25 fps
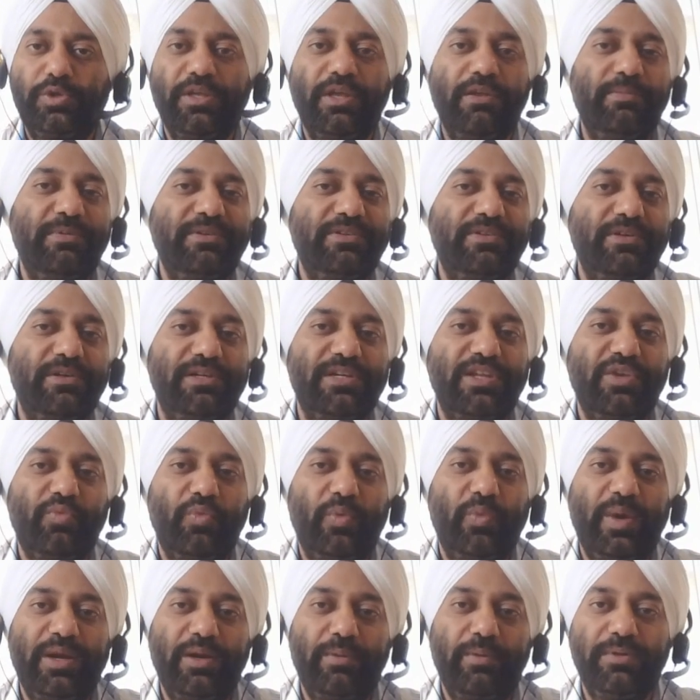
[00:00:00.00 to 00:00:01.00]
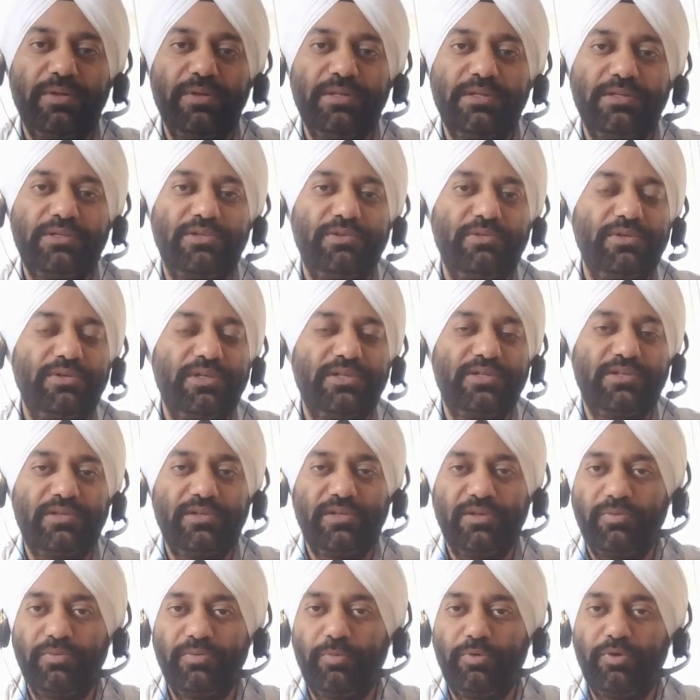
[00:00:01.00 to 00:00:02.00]
So there'll be certain variables, you
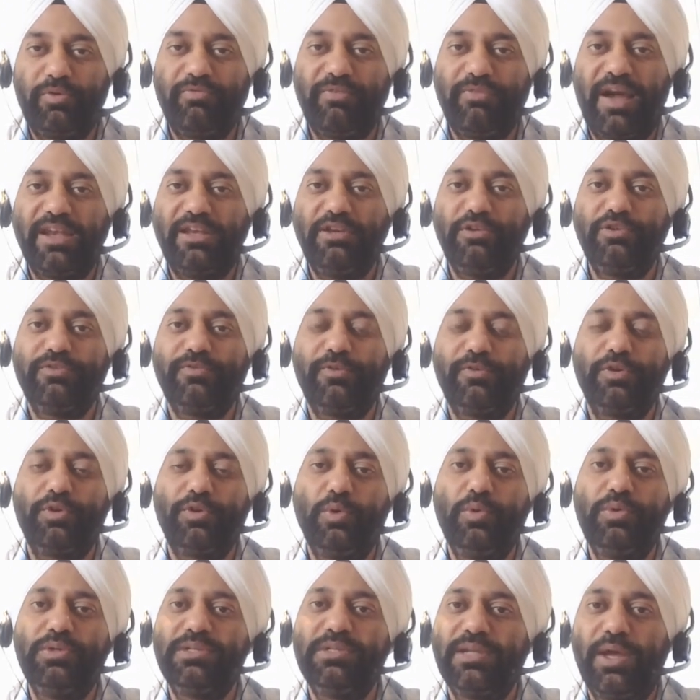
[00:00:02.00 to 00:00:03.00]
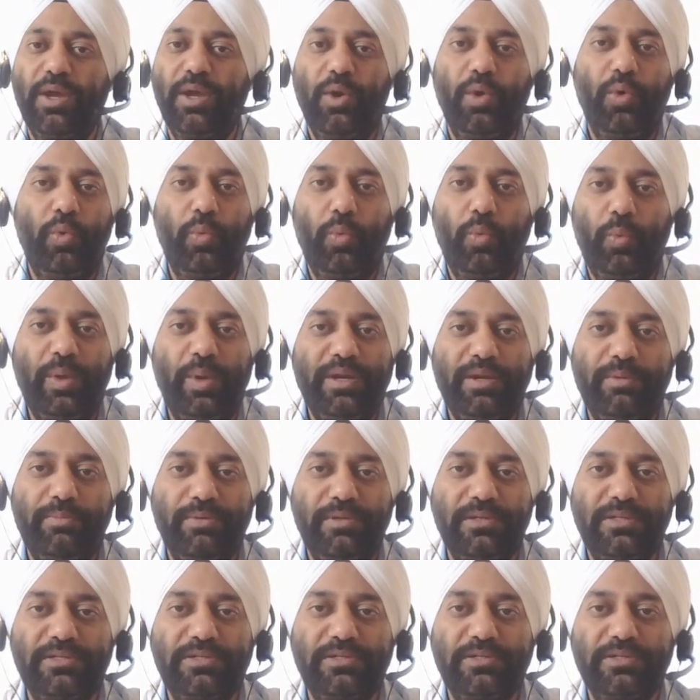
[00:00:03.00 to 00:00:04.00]
just put values for those
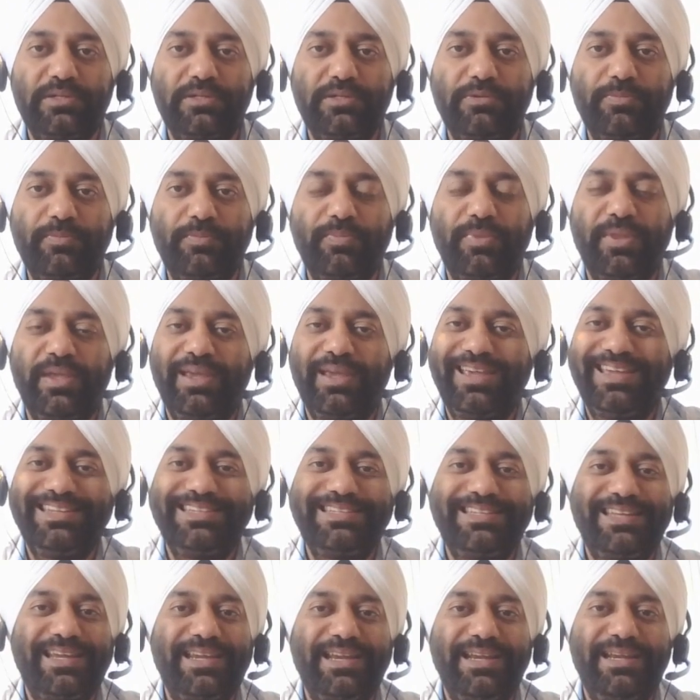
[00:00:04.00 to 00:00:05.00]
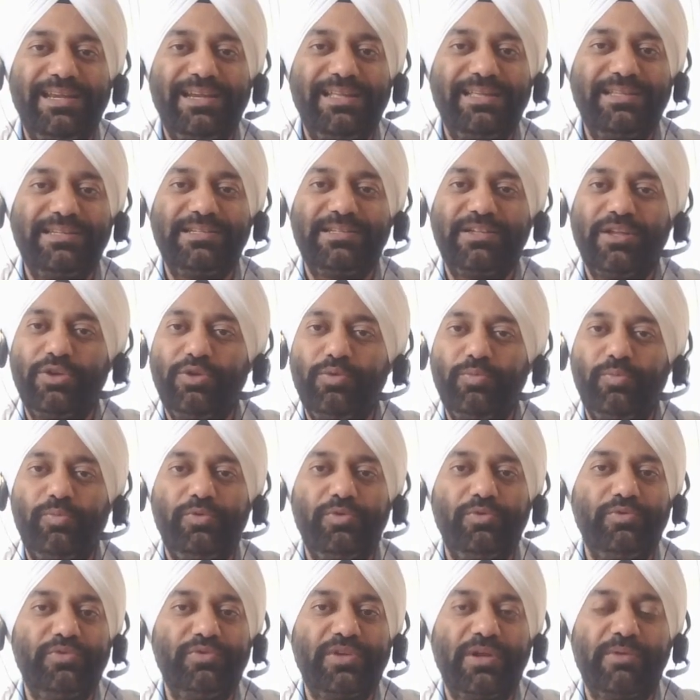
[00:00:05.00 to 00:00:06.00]
variables. Second is you
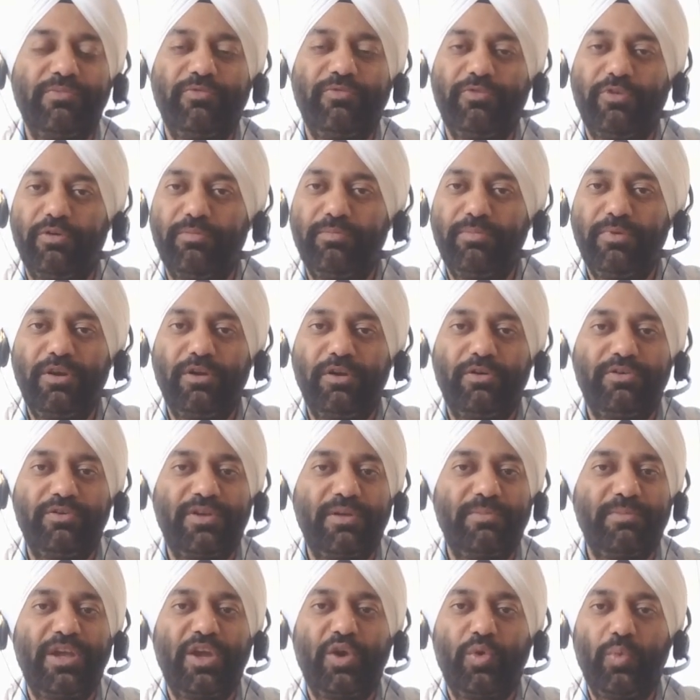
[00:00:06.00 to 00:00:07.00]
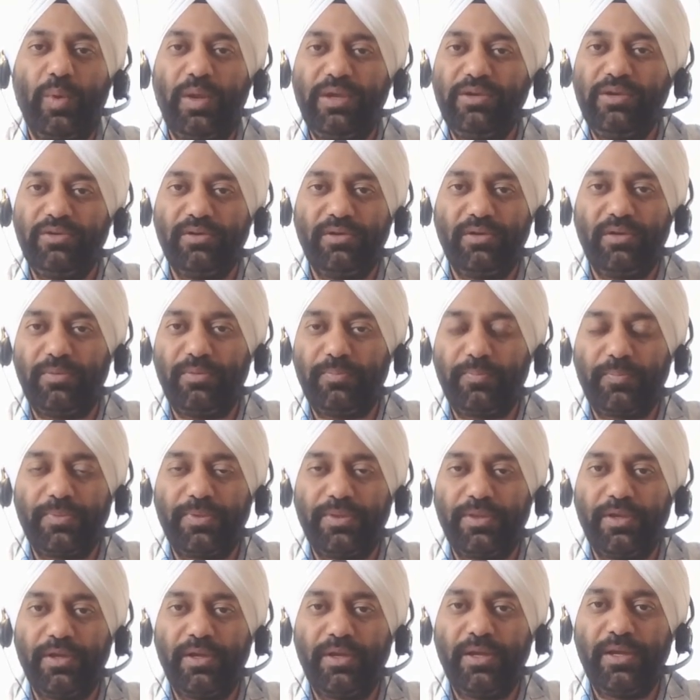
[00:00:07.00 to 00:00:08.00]
use some formula or some equation.
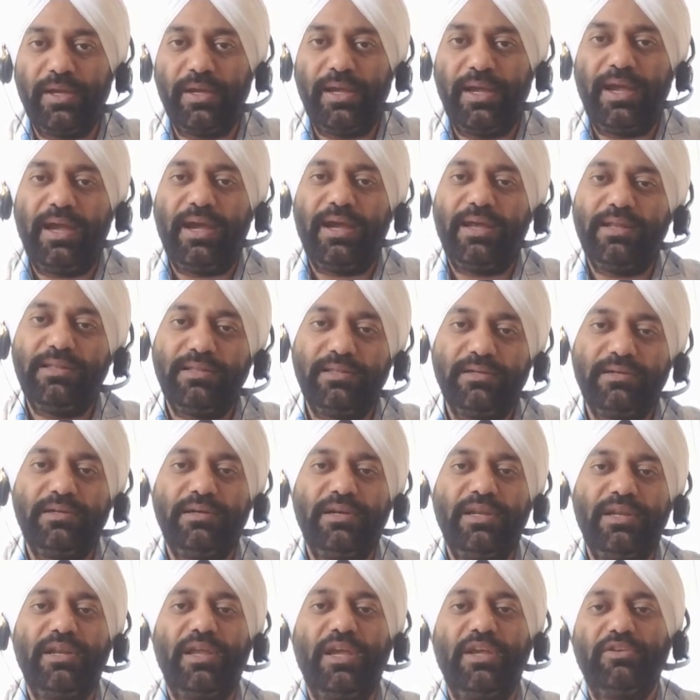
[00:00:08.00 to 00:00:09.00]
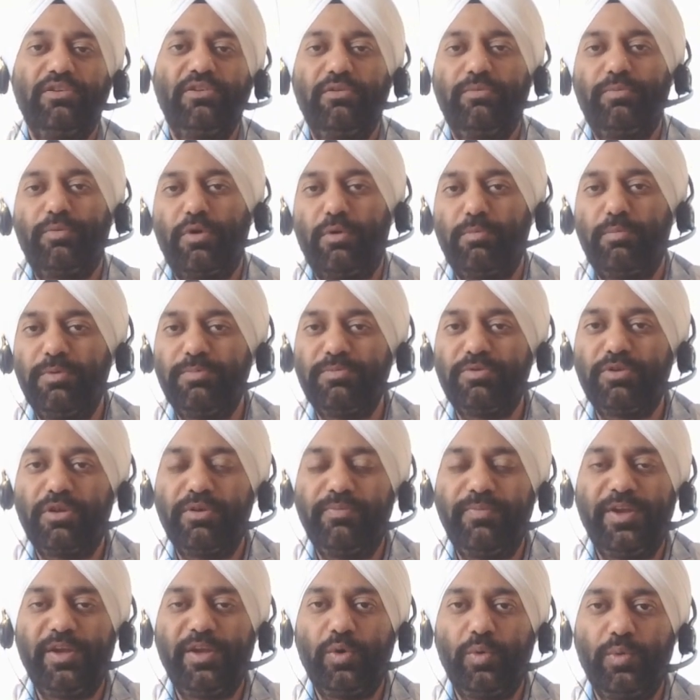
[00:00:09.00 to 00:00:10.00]
And third, in case of
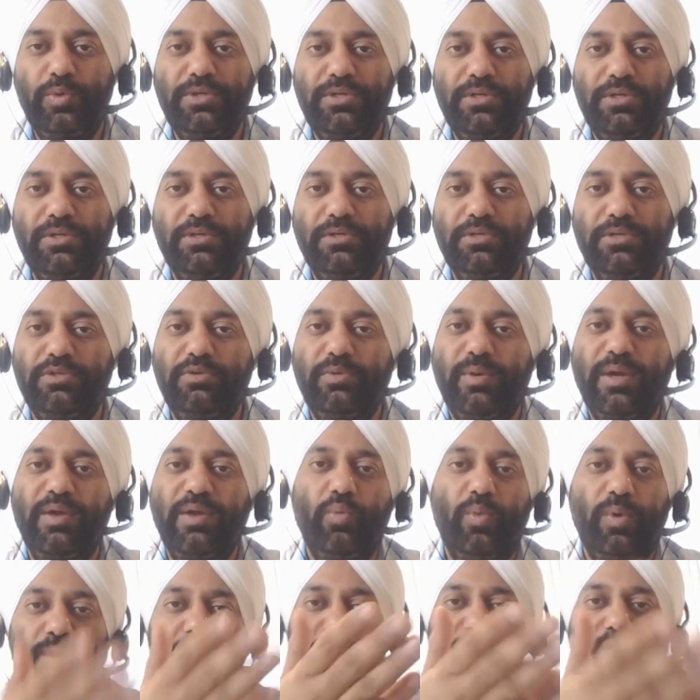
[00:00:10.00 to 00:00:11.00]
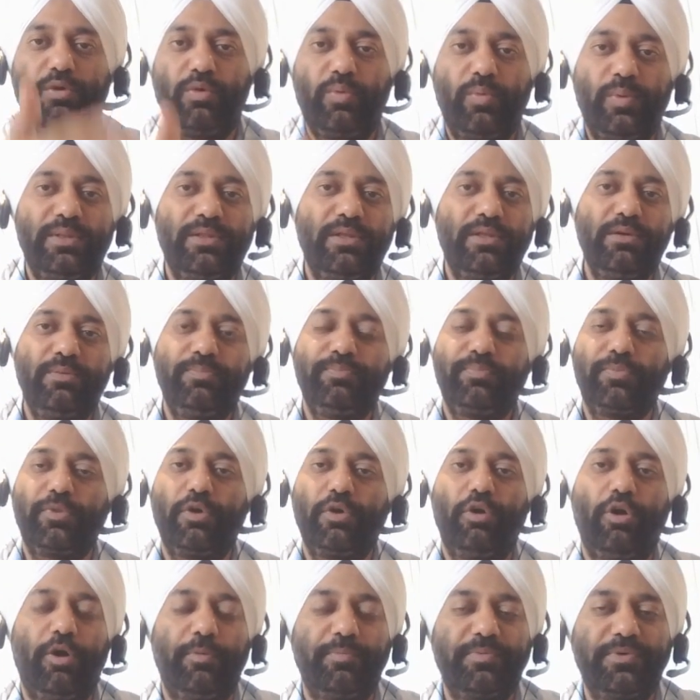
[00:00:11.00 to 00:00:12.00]
problem-solving questions, you can work around with the
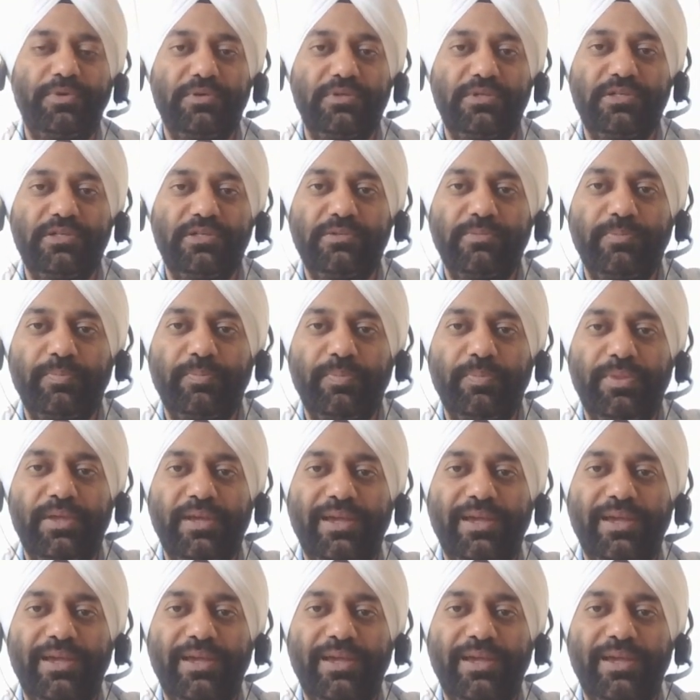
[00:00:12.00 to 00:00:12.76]
options.